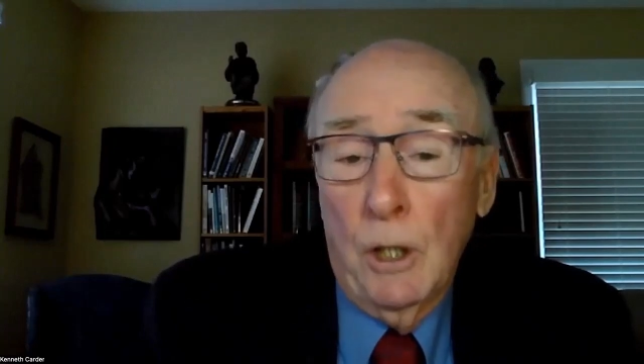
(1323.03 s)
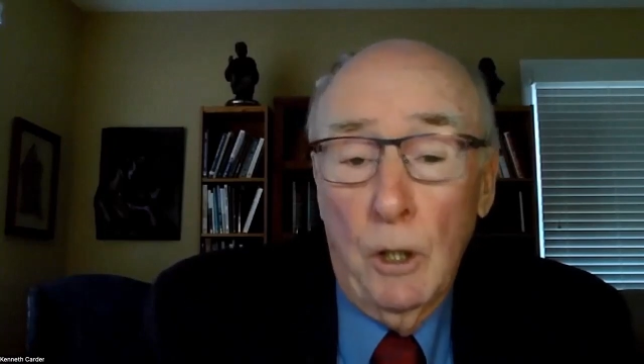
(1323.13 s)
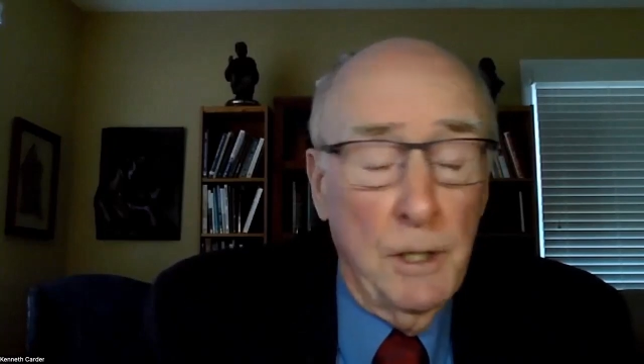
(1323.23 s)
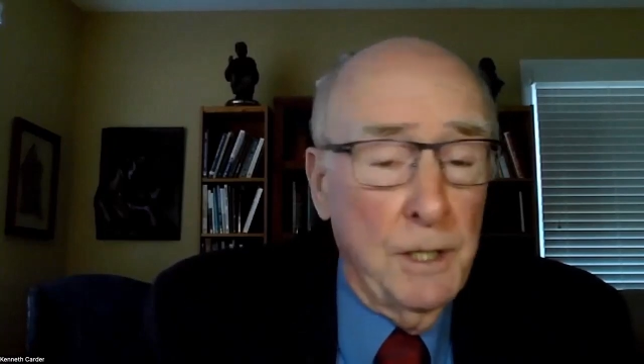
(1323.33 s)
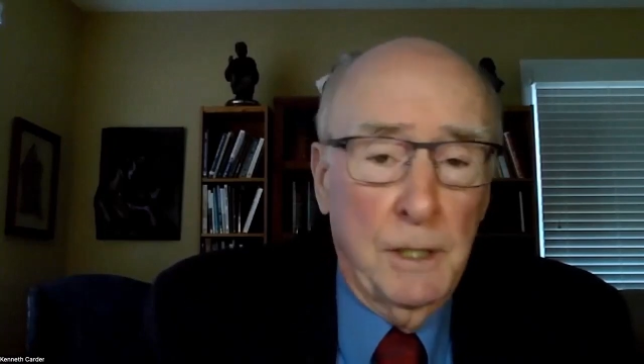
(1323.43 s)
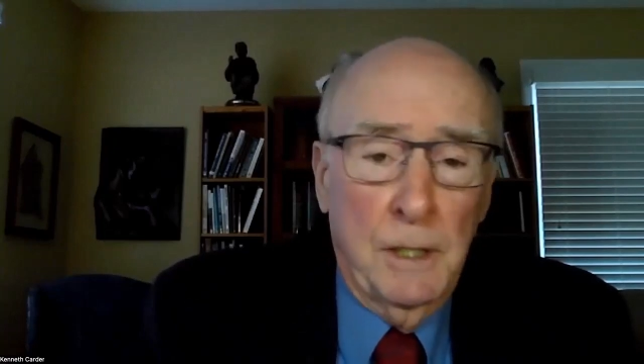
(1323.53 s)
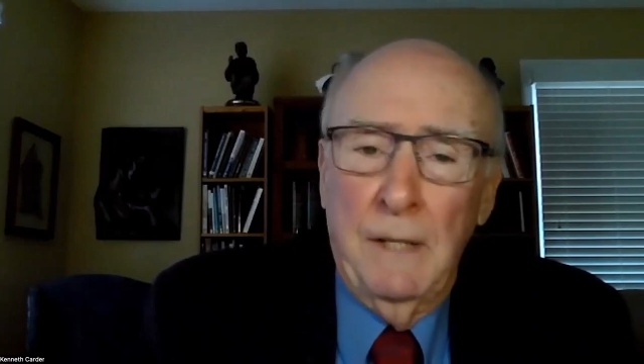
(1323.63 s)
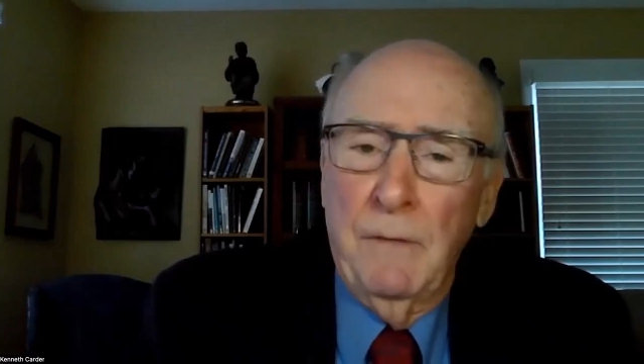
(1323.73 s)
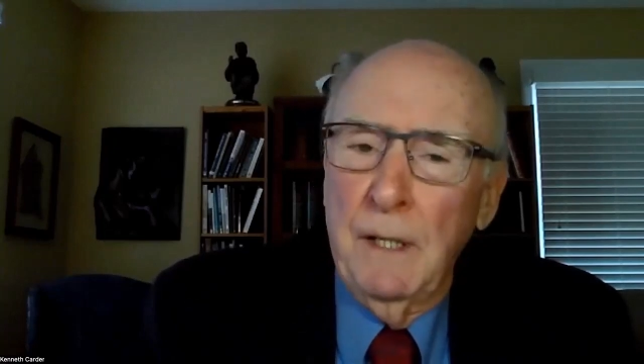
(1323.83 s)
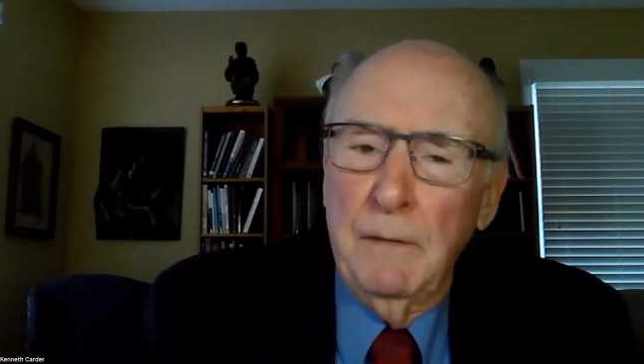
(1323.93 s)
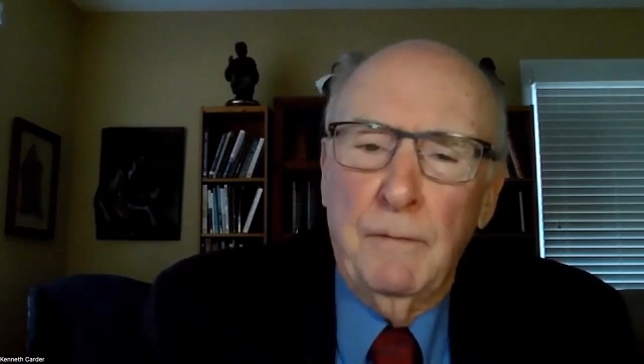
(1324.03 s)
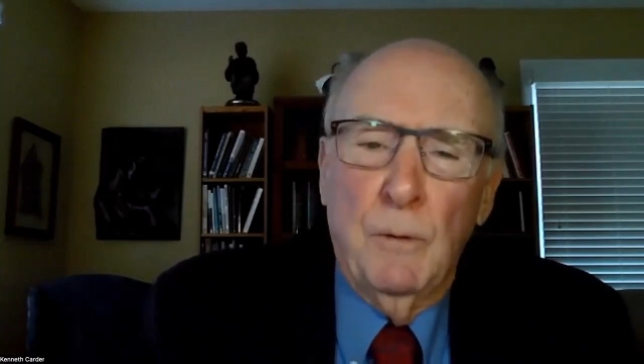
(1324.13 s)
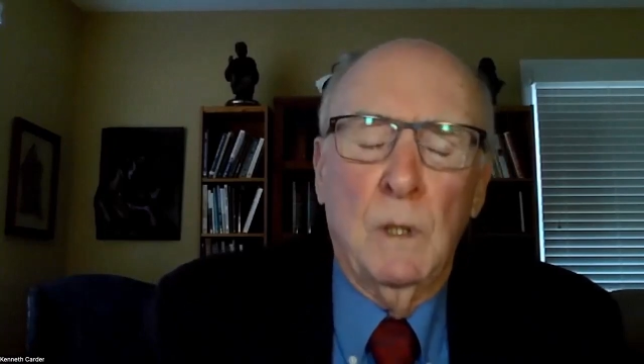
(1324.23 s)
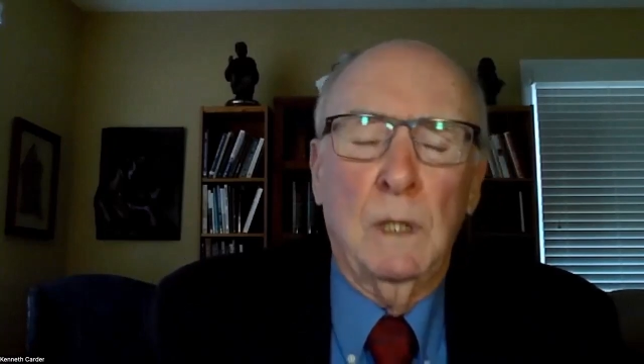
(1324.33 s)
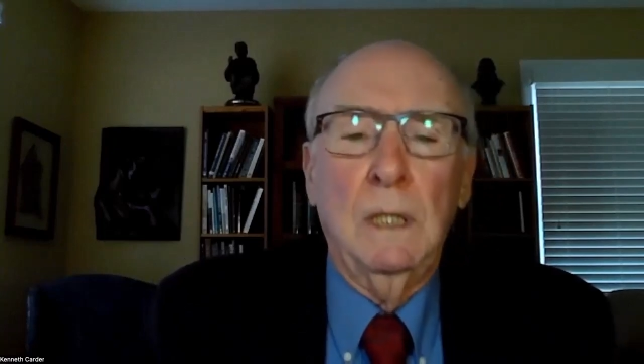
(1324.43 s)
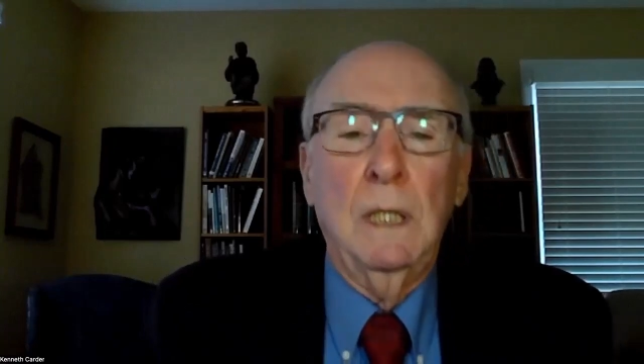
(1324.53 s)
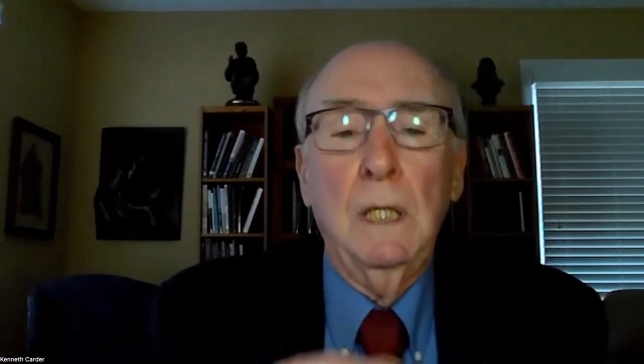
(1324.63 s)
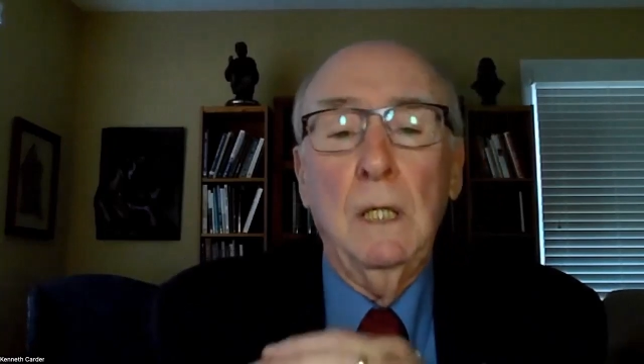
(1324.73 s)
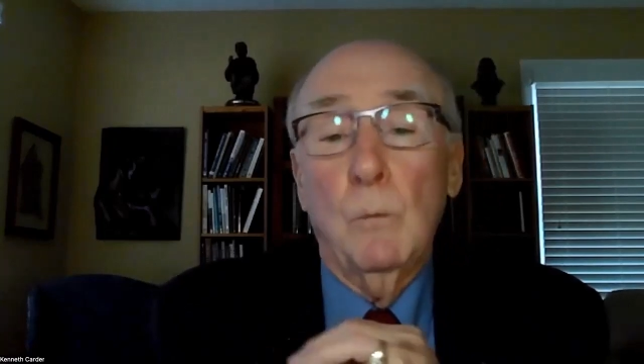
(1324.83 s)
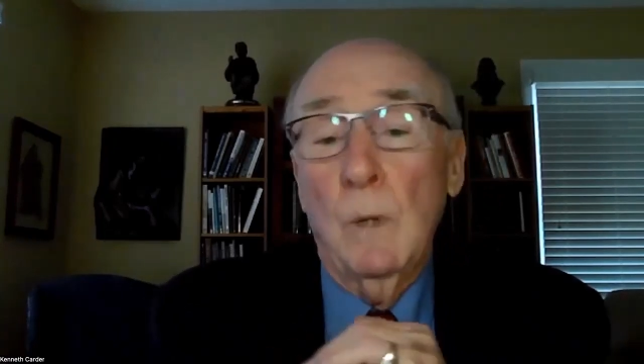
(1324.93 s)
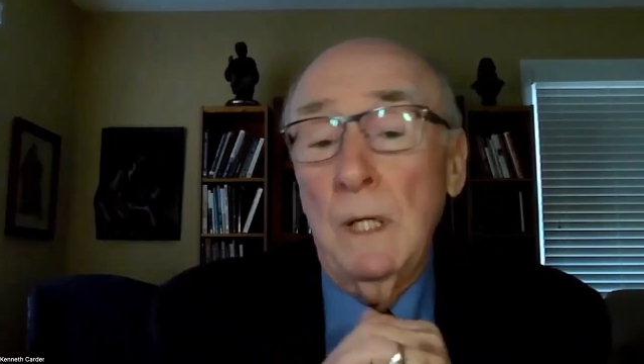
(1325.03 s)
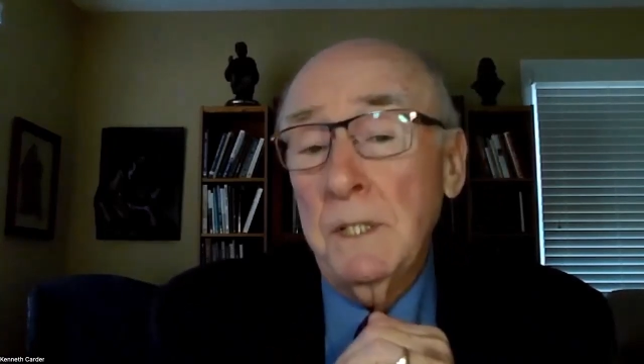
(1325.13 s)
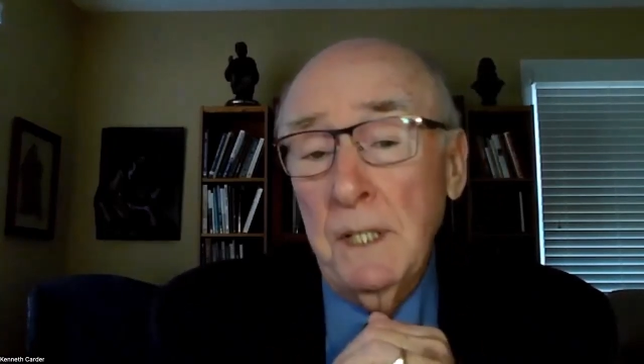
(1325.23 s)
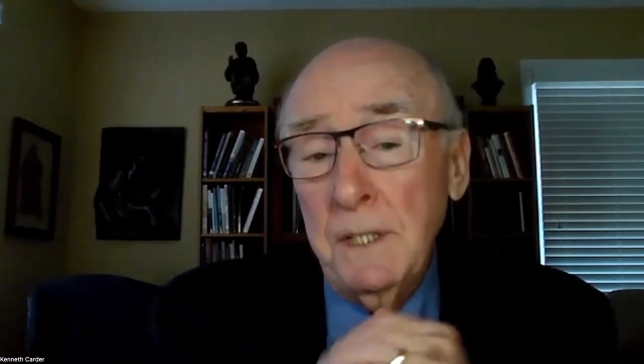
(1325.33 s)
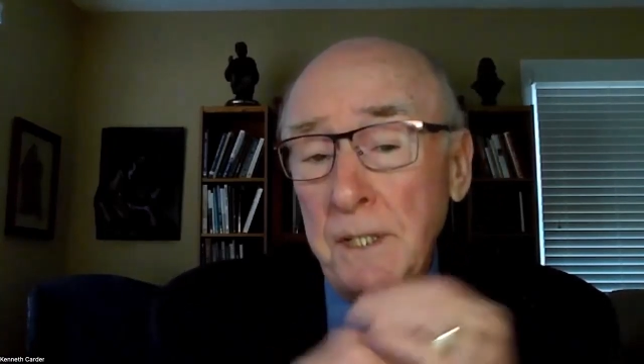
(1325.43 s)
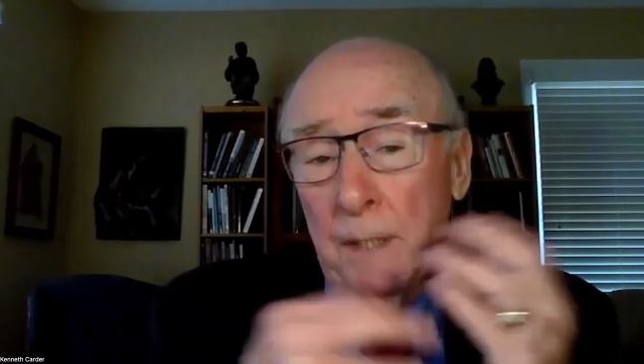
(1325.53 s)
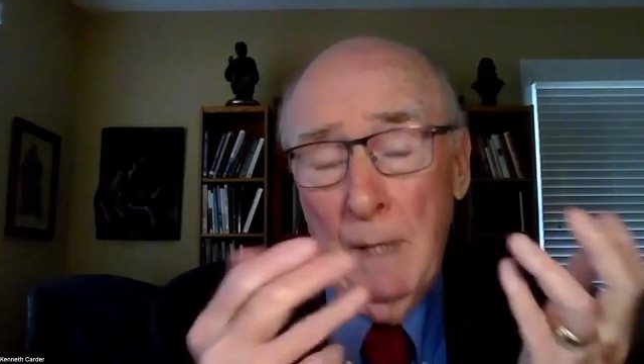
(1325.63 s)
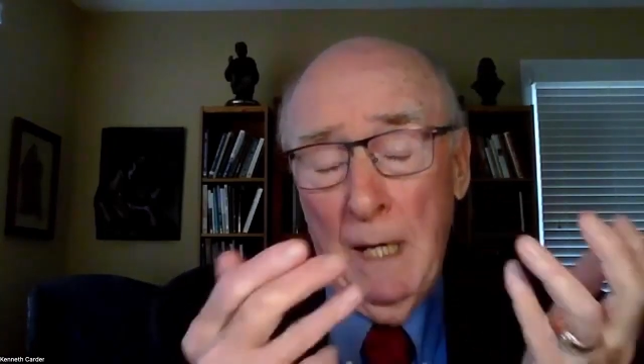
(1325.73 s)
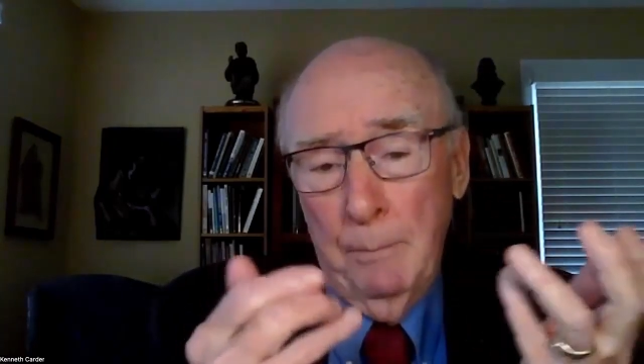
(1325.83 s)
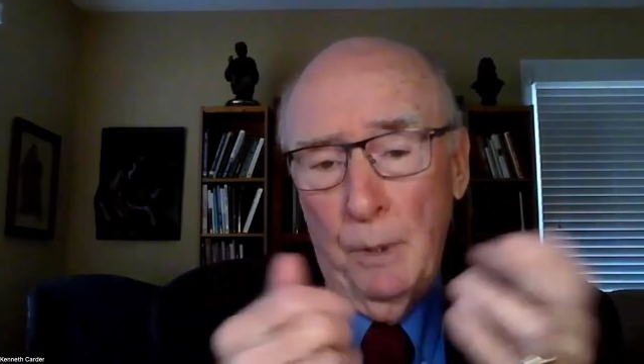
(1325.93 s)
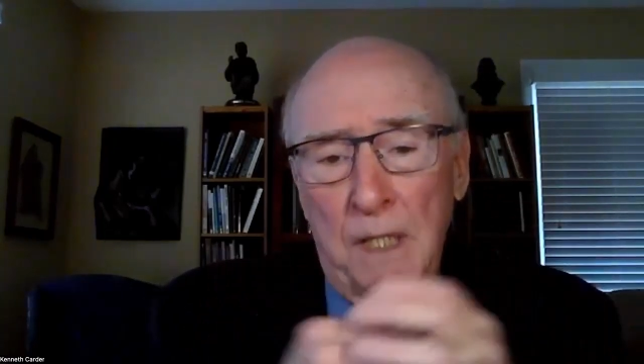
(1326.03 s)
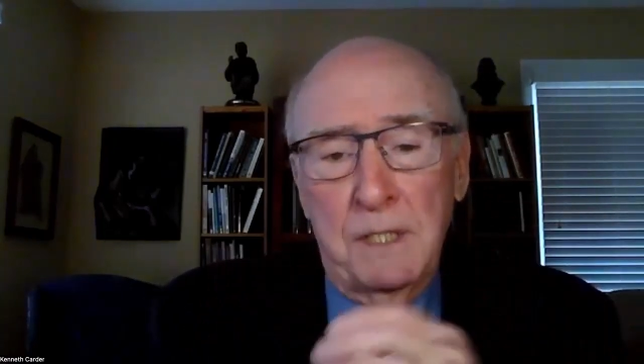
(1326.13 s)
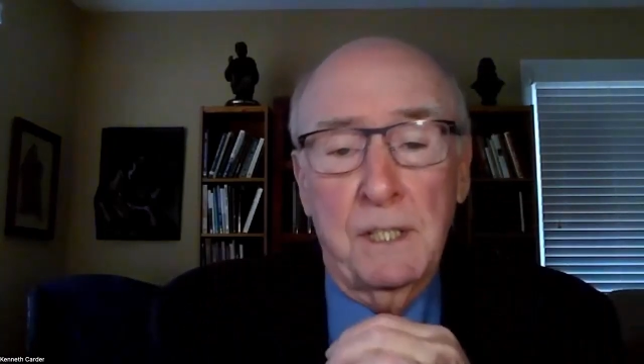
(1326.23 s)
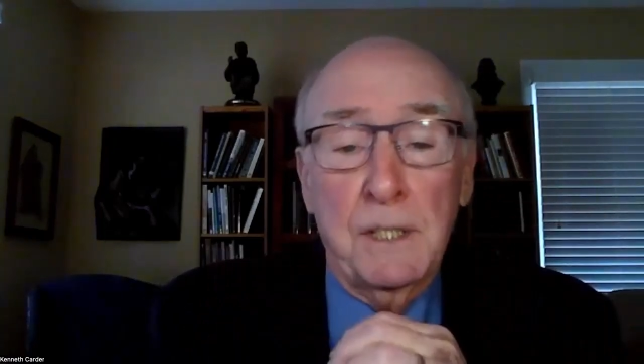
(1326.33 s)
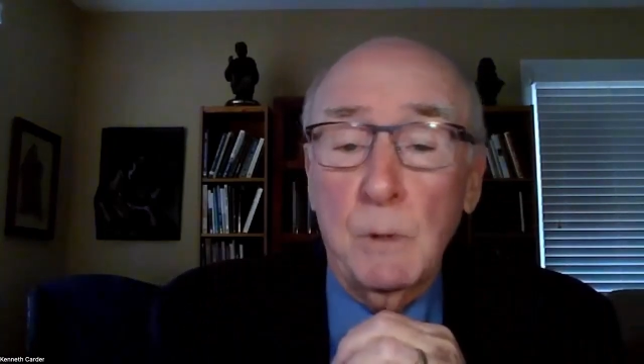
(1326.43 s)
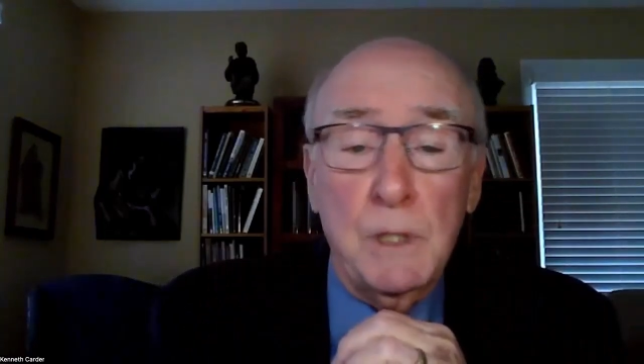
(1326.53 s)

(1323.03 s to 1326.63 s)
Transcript: to hurt her and therefore resisted my presence,